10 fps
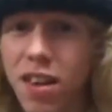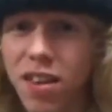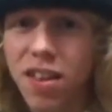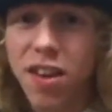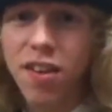of
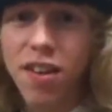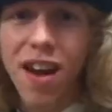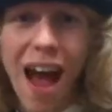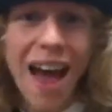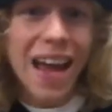the year,
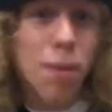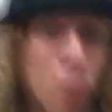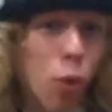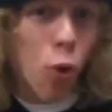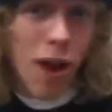I had
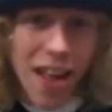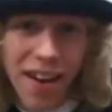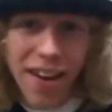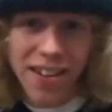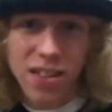poor
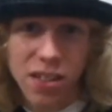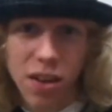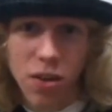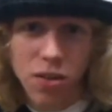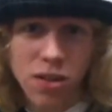editing
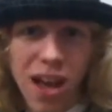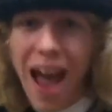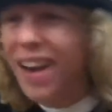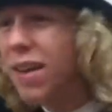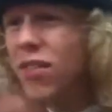skills.
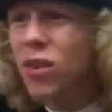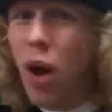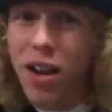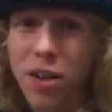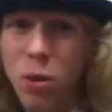I didn't even know
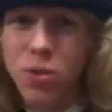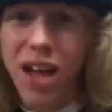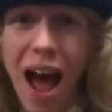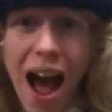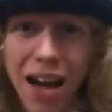how to use
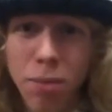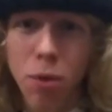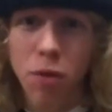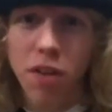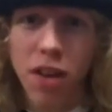
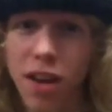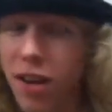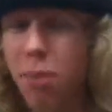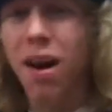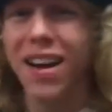iMovie.
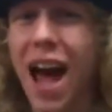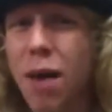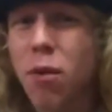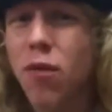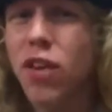Come on,
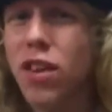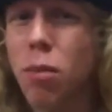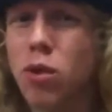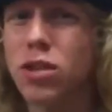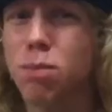iMovie, the
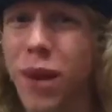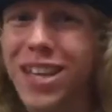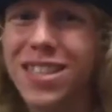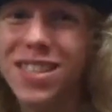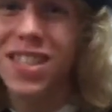most
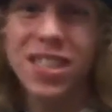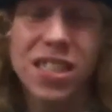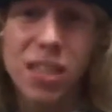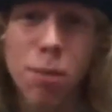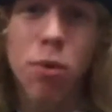basic,
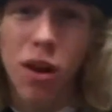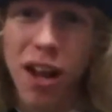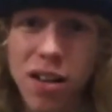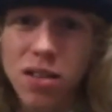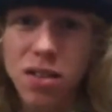
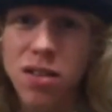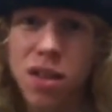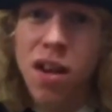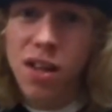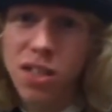simplest
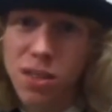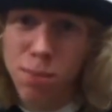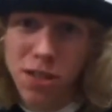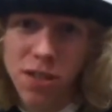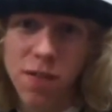
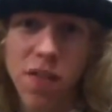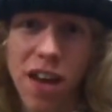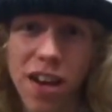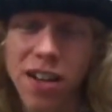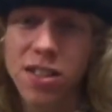piece of
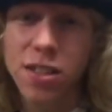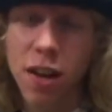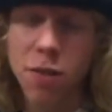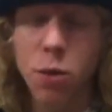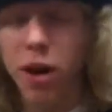editing
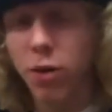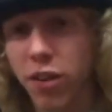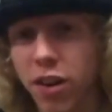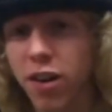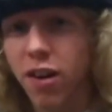software out there.